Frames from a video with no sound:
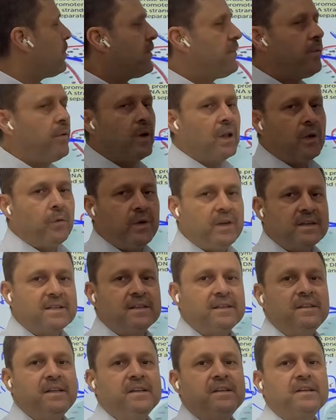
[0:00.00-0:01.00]
from the following
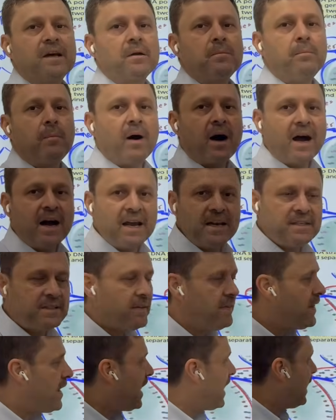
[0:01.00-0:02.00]

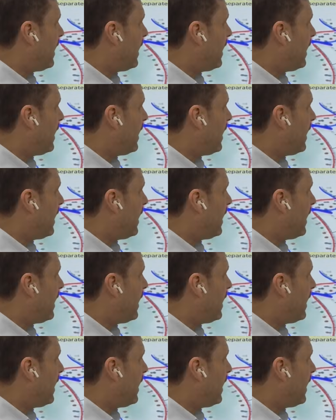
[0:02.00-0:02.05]
determines